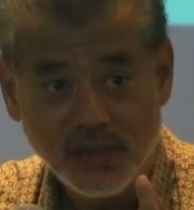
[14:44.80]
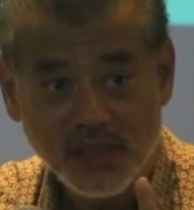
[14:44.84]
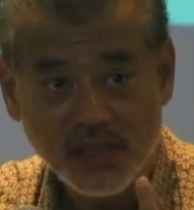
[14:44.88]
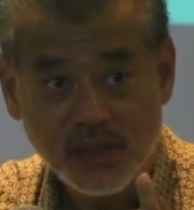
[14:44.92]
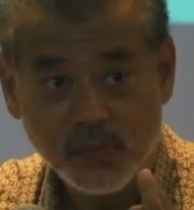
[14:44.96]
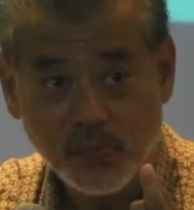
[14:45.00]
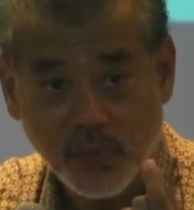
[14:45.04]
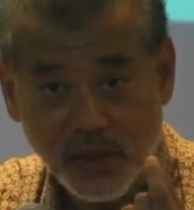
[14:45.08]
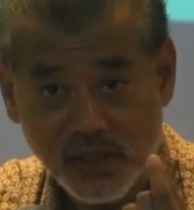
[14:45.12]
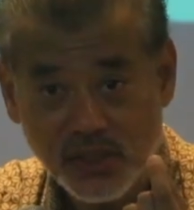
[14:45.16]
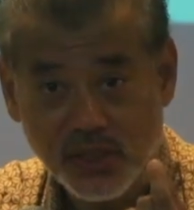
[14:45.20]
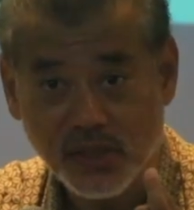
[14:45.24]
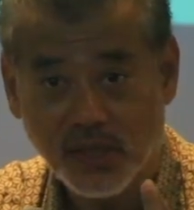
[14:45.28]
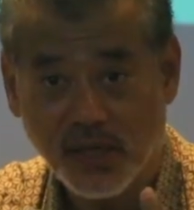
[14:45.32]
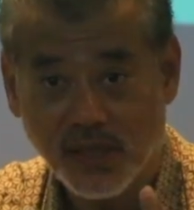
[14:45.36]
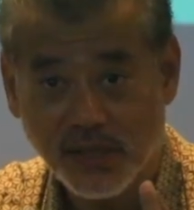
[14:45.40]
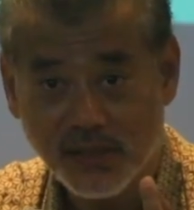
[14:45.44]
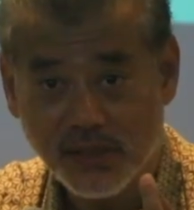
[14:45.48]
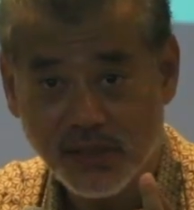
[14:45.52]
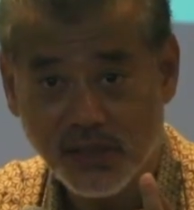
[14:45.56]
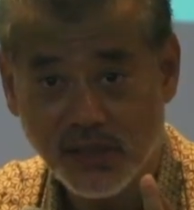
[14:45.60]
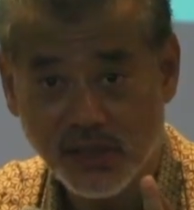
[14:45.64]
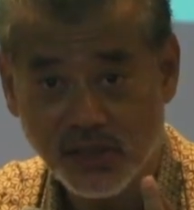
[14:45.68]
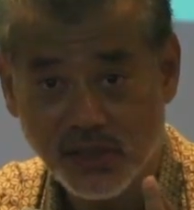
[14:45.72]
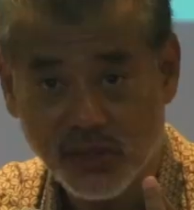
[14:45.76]

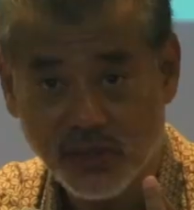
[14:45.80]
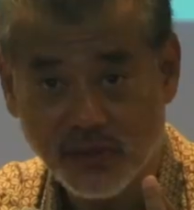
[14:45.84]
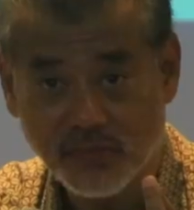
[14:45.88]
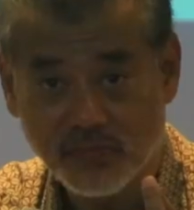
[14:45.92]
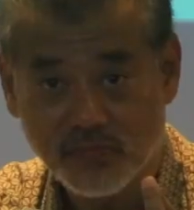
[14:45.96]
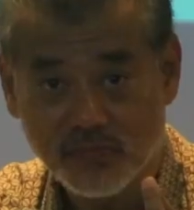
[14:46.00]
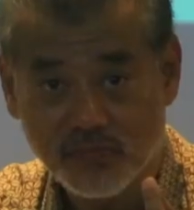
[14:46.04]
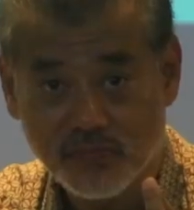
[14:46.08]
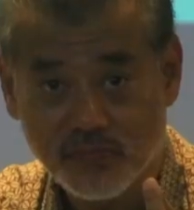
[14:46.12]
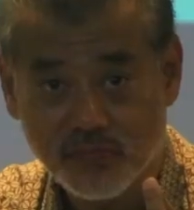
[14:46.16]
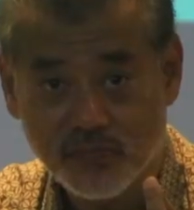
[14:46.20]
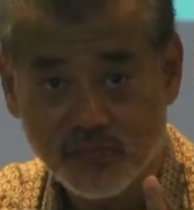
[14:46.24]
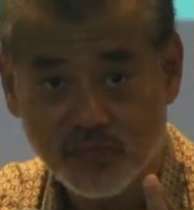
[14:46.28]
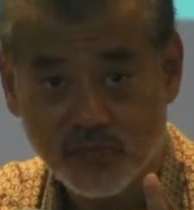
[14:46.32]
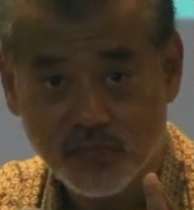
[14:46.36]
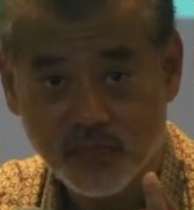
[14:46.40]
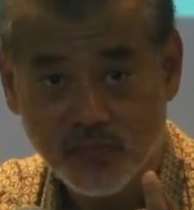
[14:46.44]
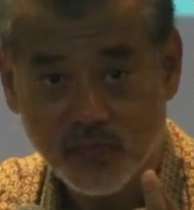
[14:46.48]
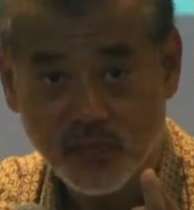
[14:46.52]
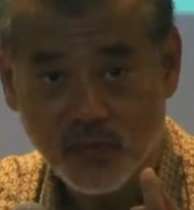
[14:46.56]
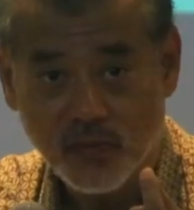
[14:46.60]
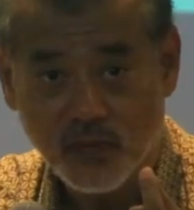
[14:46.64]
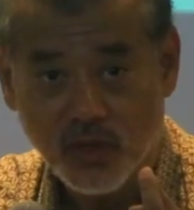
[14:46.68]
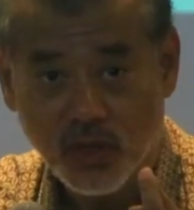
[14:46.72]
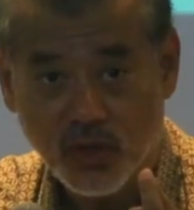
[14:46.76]
specialization.
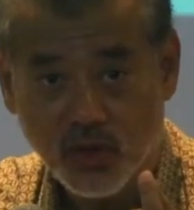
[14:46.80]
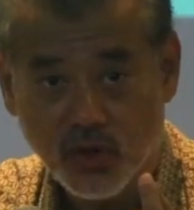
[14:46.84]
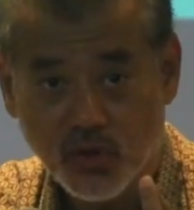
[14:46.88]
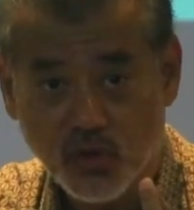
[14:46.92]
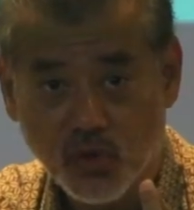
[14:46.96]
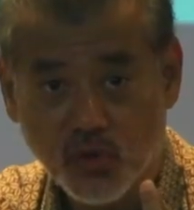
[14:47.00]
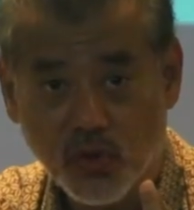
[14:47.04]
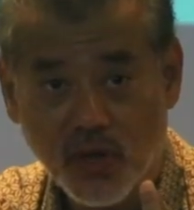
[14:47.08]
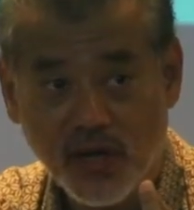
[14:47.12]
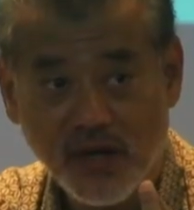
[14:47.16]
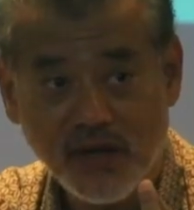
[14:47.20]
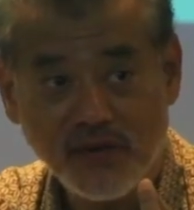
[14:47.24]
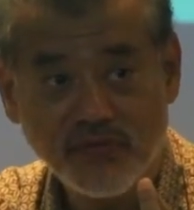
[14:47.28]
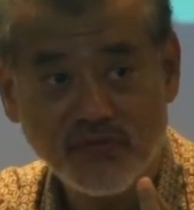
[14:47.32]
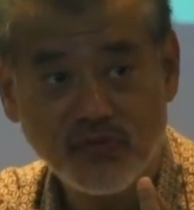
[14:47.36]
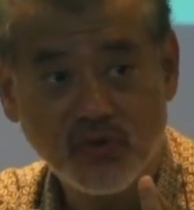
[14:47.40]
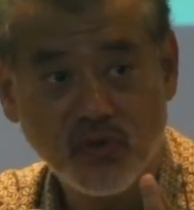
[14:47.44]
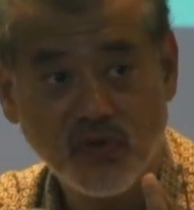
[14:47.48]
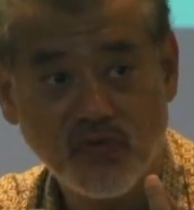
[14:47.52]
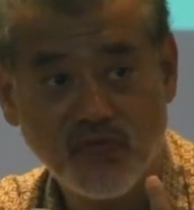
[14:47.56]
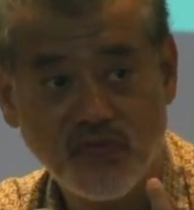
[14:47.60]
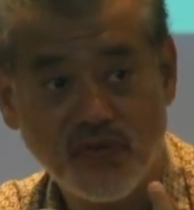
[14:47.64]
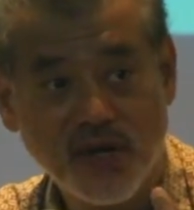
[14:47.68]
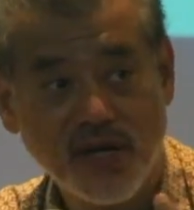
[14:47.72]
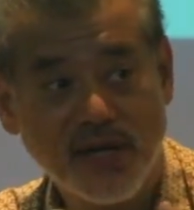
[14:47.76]
You have
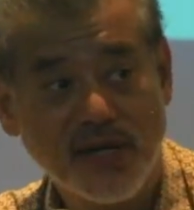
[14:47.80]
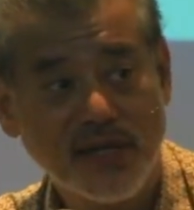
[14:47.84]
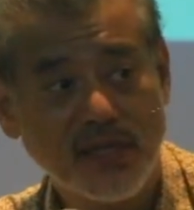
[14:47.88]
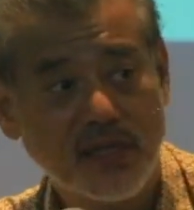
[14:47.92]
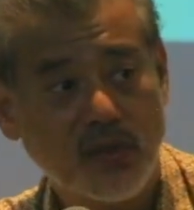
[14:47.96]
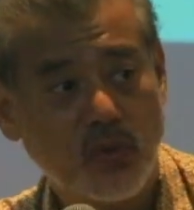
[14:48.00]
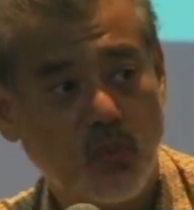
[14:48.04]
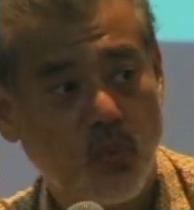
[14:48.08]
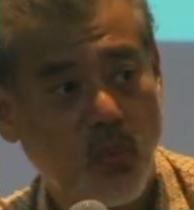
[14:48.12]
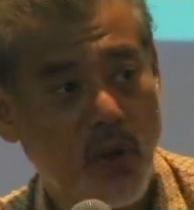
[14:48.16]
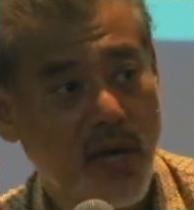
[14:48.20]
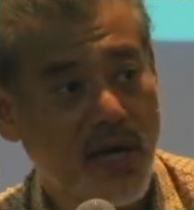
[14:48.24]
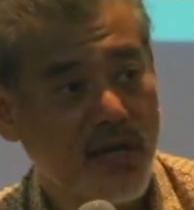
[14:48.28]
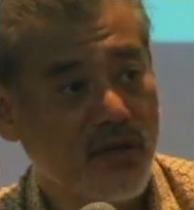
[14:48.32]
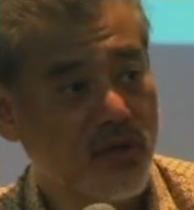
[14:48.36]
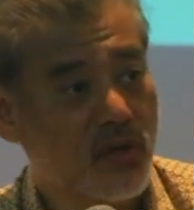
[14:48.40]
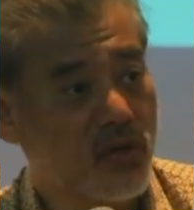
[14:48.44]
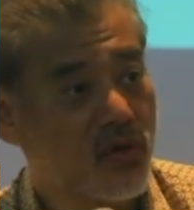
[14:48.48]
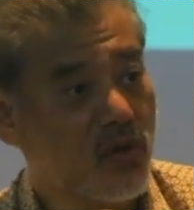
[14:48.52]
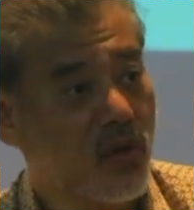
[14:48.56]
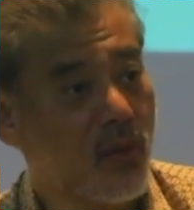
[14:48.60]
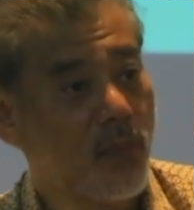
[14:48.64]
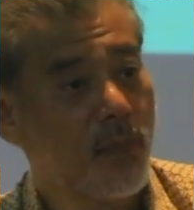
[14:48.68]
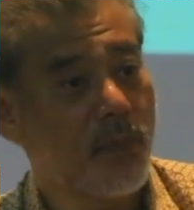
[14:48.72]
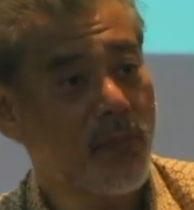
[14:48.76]
to find where your
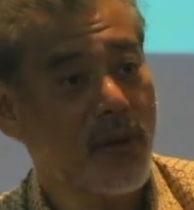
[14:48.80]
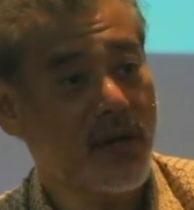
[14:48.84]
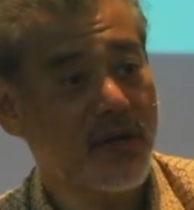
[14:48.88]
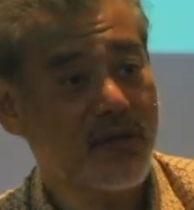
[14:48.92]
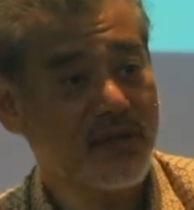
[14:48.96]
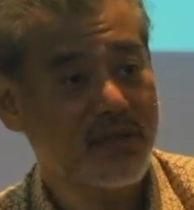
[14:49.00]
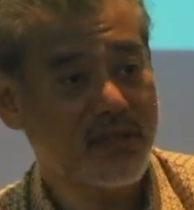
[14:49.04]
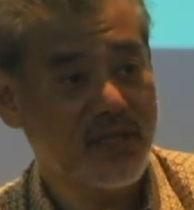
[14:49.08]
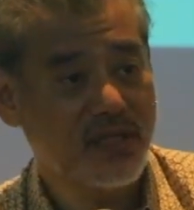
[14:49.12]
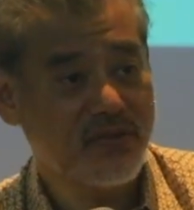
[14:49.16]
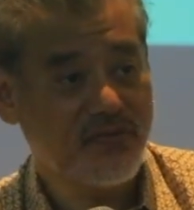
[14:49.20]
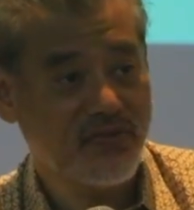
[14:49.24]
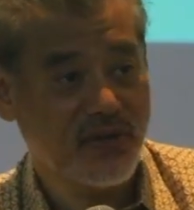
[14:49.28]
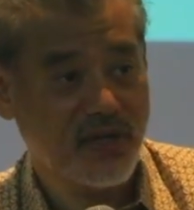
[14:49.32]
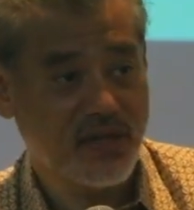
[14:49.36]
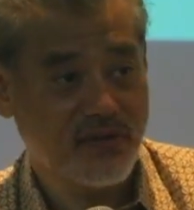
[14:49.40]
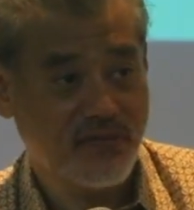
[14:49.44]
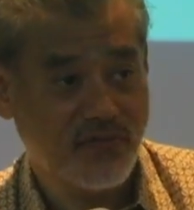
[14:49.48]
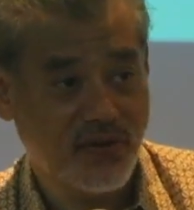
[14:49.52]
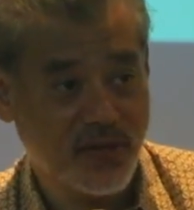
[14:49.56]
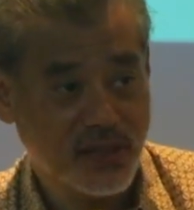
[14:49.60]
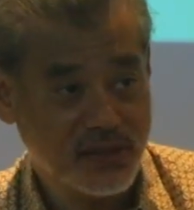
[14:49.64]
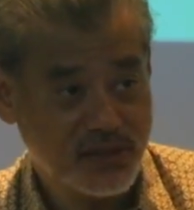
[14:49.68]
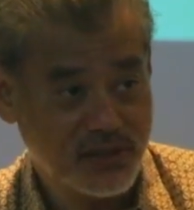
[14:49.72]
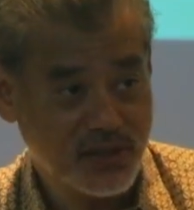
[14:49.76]
comparative
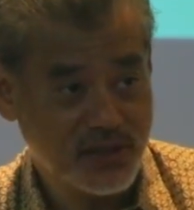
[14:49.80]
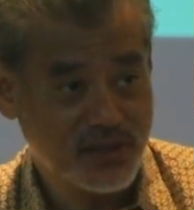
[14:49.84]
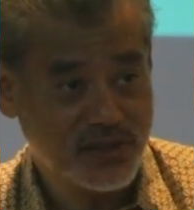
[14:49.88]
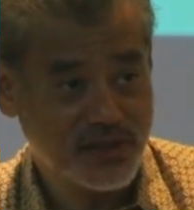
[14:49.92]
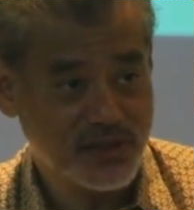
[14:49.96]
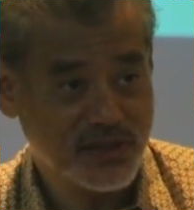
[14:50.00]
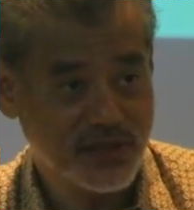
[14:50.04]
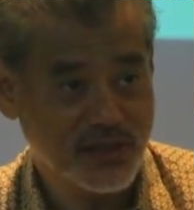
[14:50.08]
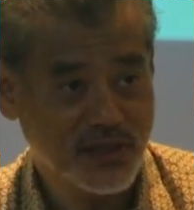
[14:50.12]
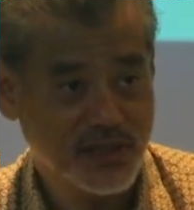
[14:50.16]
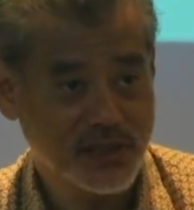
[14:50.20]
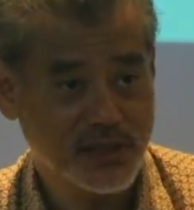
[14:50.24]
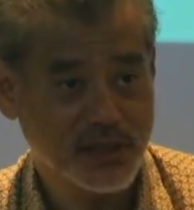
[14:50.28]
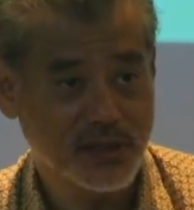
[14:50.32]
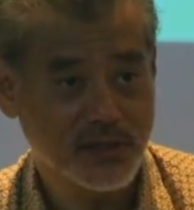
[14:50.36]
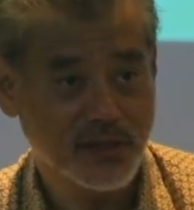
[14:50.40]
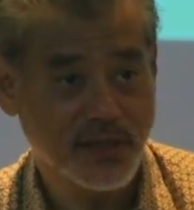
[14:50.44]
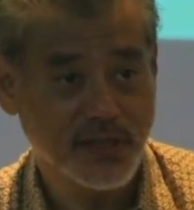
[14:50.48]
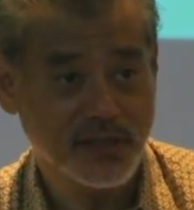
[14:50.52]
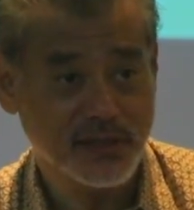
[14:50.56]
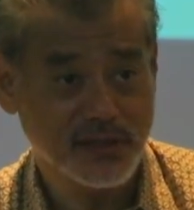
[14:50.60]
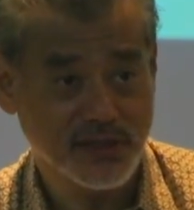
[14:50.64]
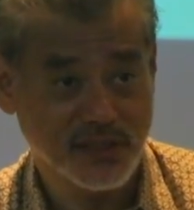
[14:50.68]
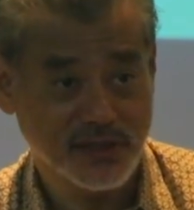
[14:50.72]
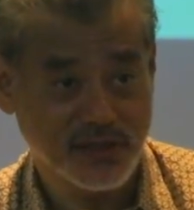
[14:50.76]
advantage is
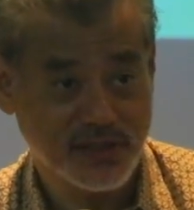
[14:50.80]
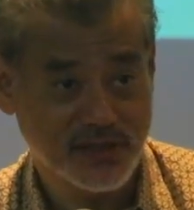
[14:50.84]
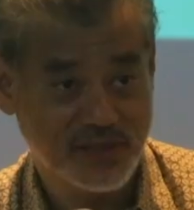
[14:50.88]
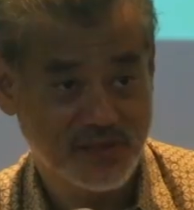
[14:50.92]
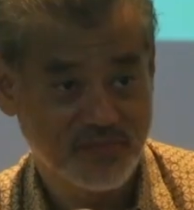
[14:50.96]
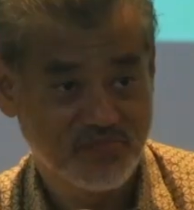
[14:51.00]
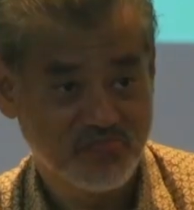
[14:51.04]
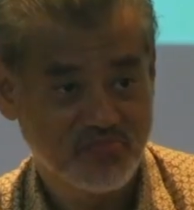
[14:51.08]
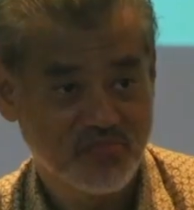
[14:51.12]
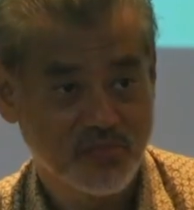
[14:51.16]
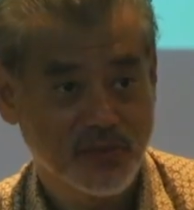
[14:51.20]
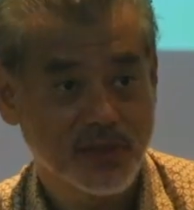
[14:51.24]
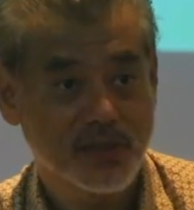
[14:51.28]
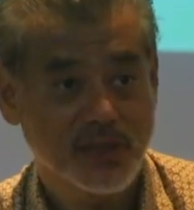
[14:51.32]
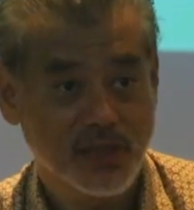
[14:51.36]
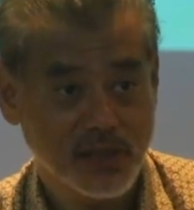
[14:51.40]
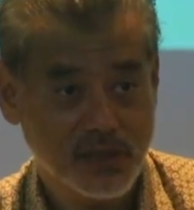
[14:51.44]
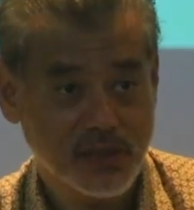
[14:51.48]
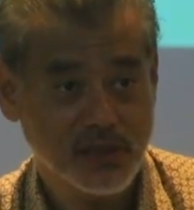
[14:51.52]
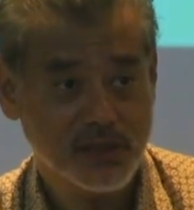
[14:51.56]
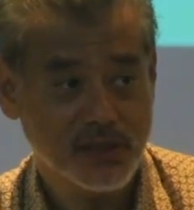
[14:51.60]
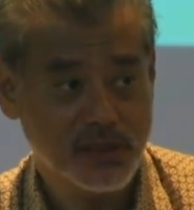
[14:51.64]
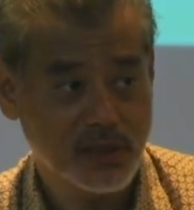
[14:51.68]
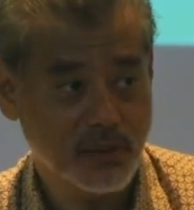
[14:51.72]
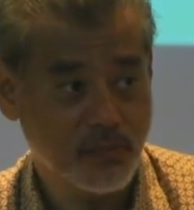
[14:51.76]
greatest.
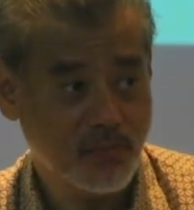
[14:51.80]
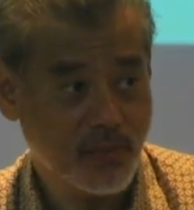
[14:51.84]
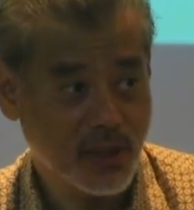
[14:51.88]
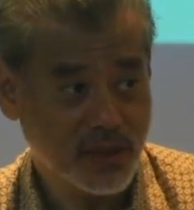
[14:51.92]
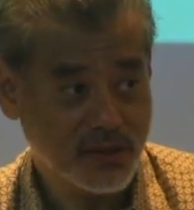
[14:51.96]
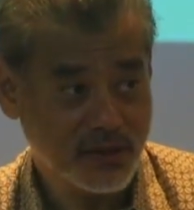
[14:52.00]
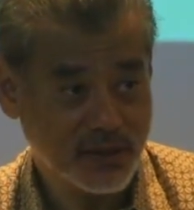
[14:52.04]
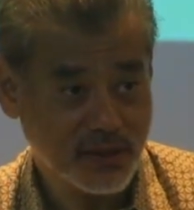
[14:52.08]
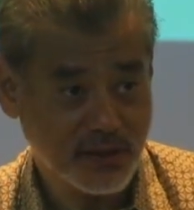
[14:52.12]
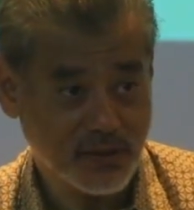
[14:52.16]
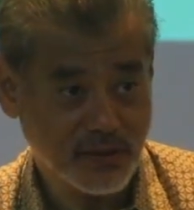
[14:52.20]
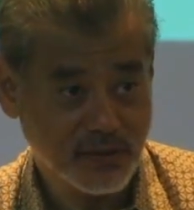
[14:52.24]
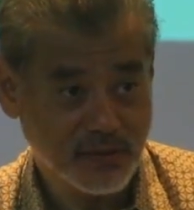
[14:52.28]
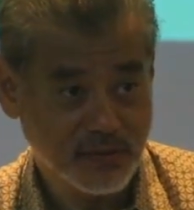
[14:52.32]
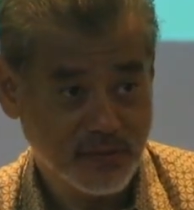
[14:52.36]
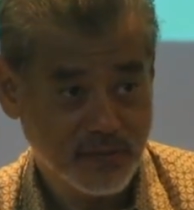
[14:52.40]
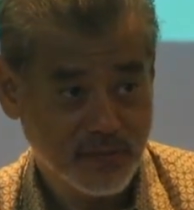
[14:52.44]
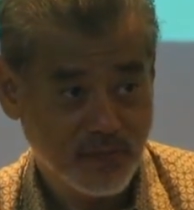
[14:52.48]
This is the mantra.